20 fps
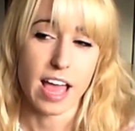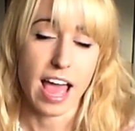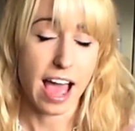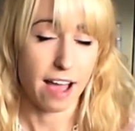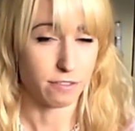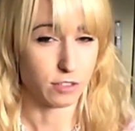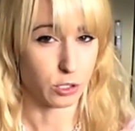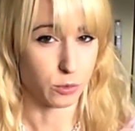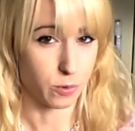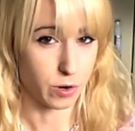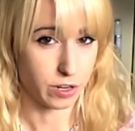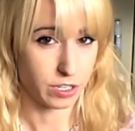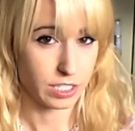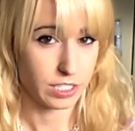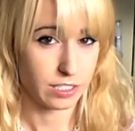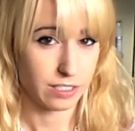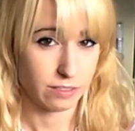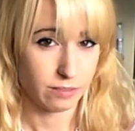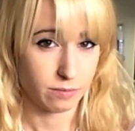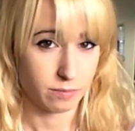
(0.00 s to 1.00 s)

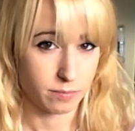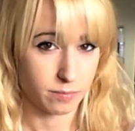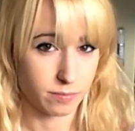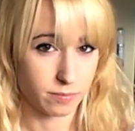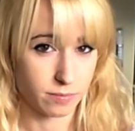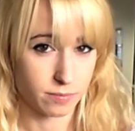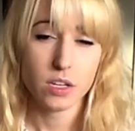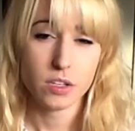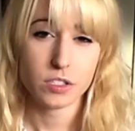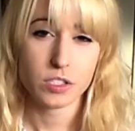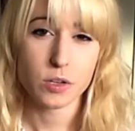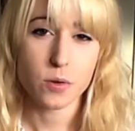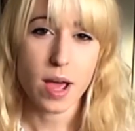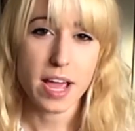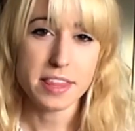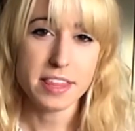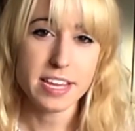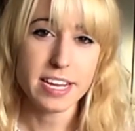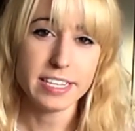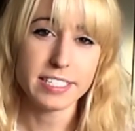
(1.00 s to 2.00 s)
afterwards. So
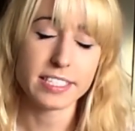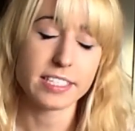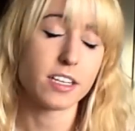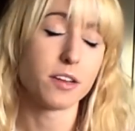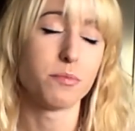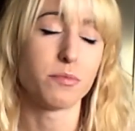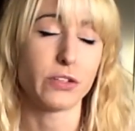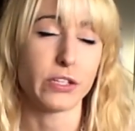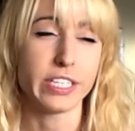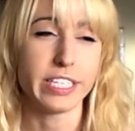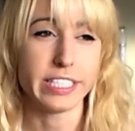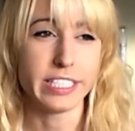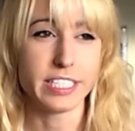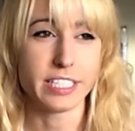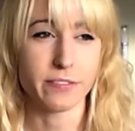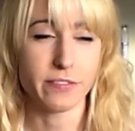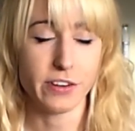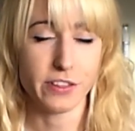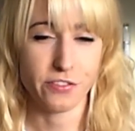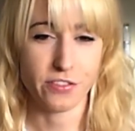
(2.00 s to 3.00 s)
I think it's a completely
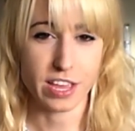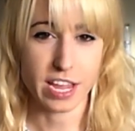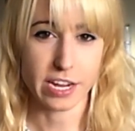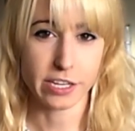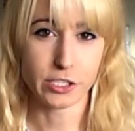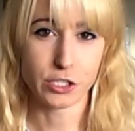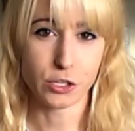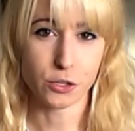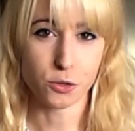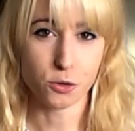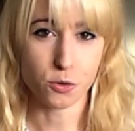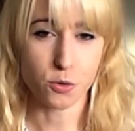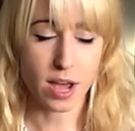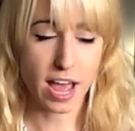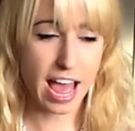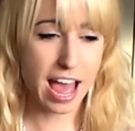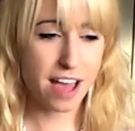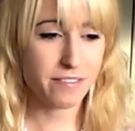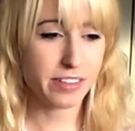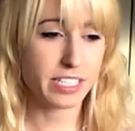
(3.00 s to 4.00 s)
different thing to
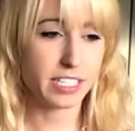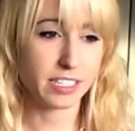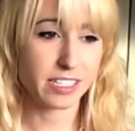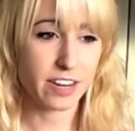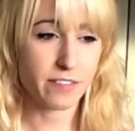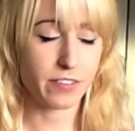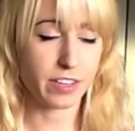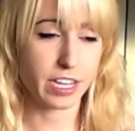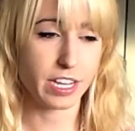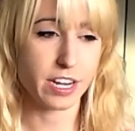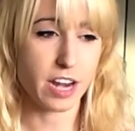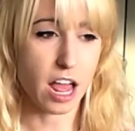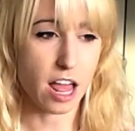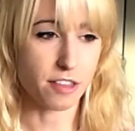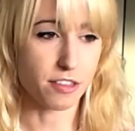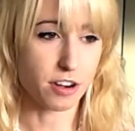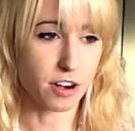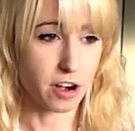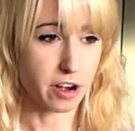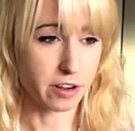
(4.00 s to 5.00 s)
have a significant
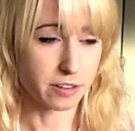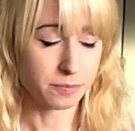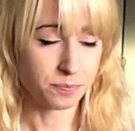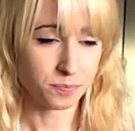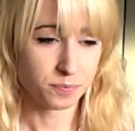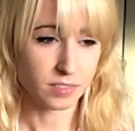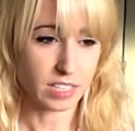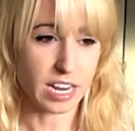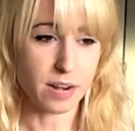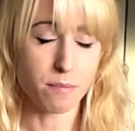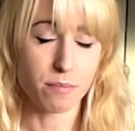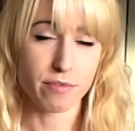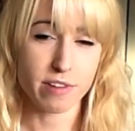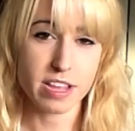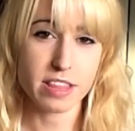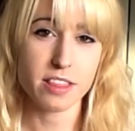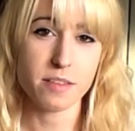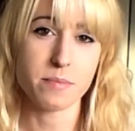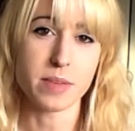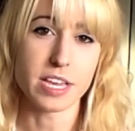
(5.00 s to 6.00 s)
other and
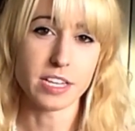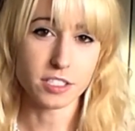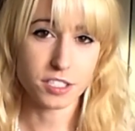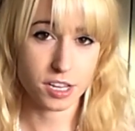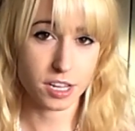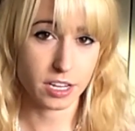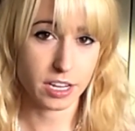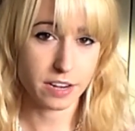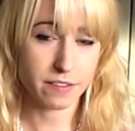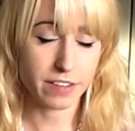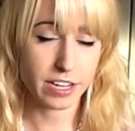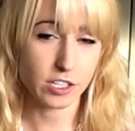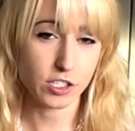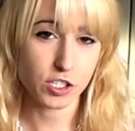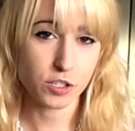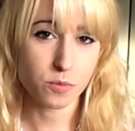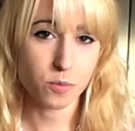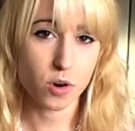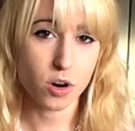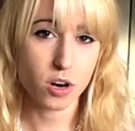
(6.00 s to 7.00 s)
bring them into the
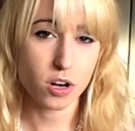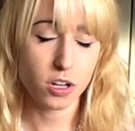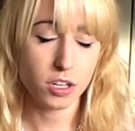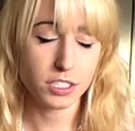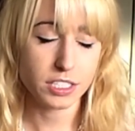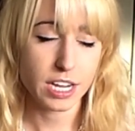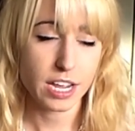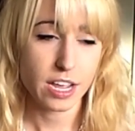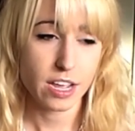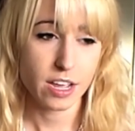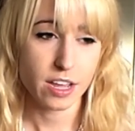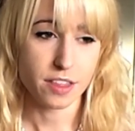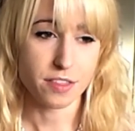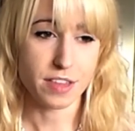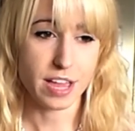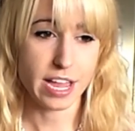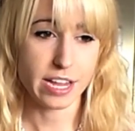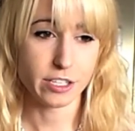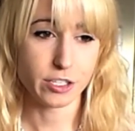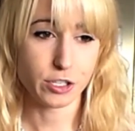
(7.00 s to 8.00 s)
convention world
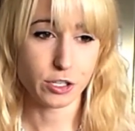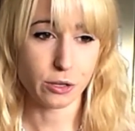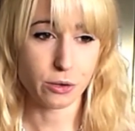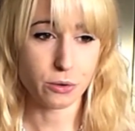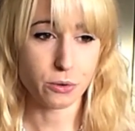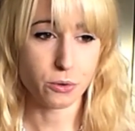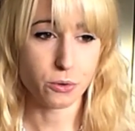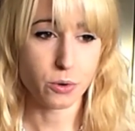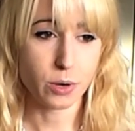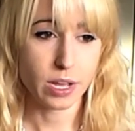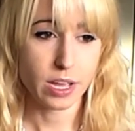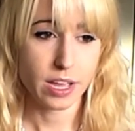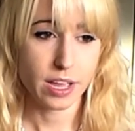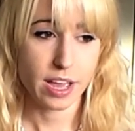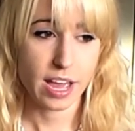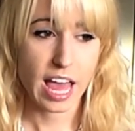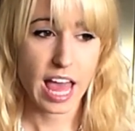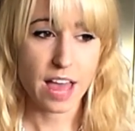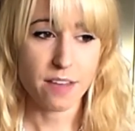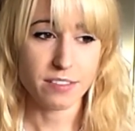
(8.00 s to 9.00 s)
than to
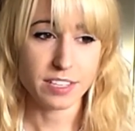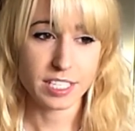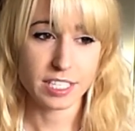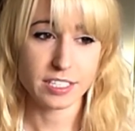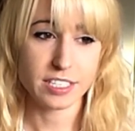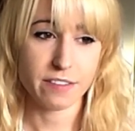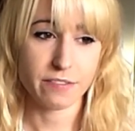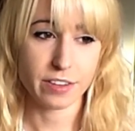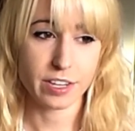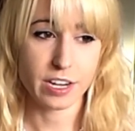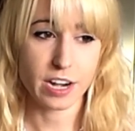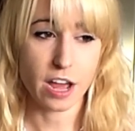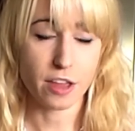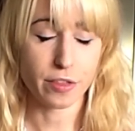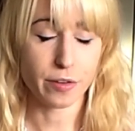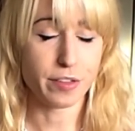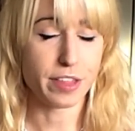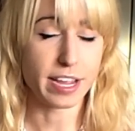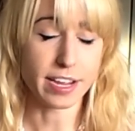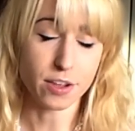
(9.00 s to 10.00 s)
have a significant
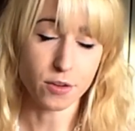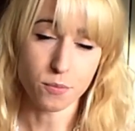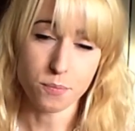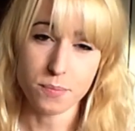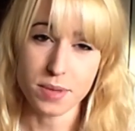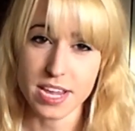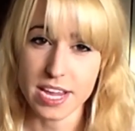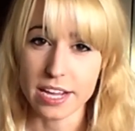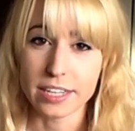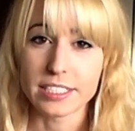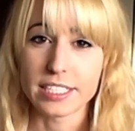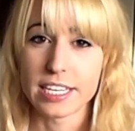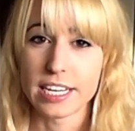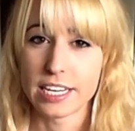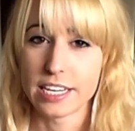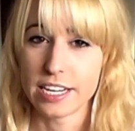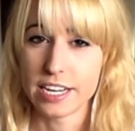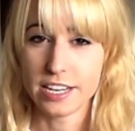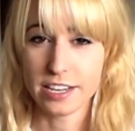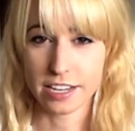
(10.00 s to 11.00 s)
other that you meet
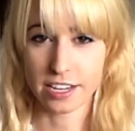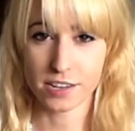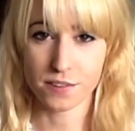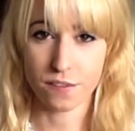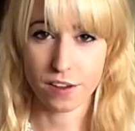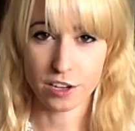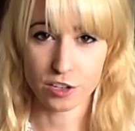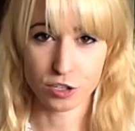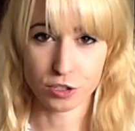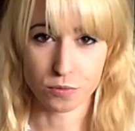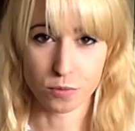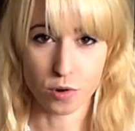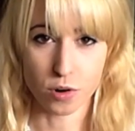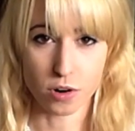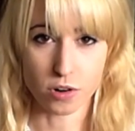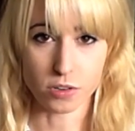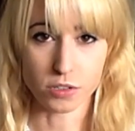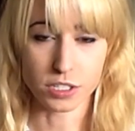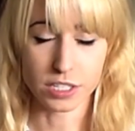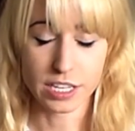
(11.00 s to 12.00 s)
in the convention
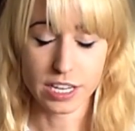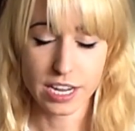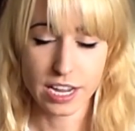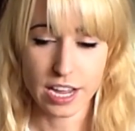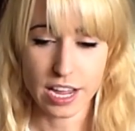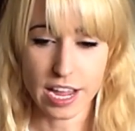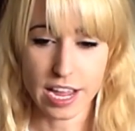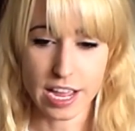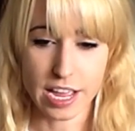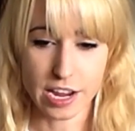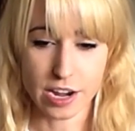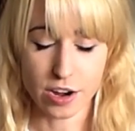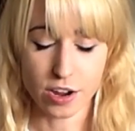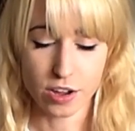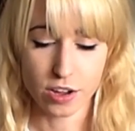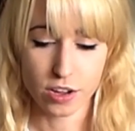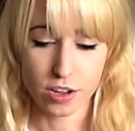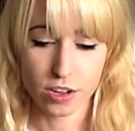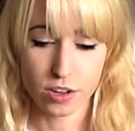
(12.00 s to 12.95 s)
world and